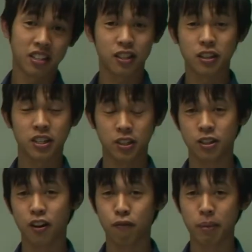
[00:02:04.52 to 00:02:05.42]
it's such a
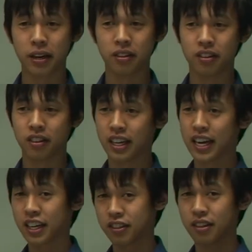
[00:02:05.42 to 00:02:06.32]
soft metal, it
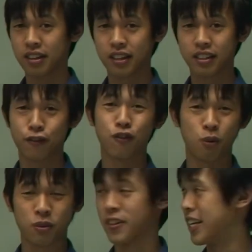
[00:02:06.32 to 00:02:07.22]
actually
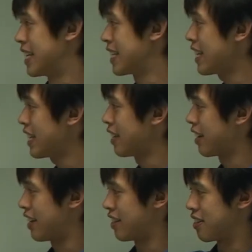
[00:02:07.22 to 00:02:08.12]
deforms very easily.
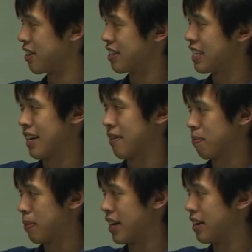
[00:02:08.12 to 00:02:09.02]
And so you can see that
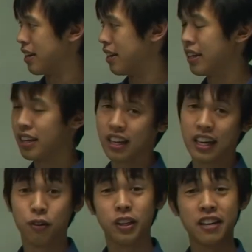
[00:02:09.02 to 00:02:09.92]
bend.
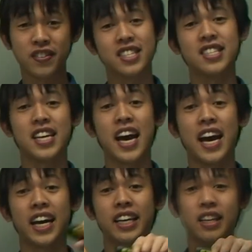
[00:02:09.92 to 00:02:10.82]
It will even
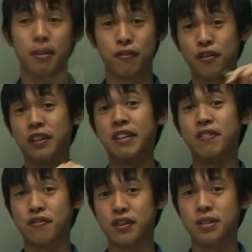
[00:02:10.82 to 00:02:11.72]
sag if you leave
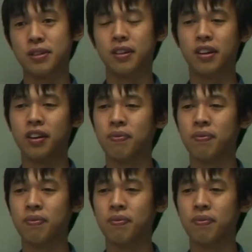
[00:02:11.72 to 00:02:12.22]
it for too long.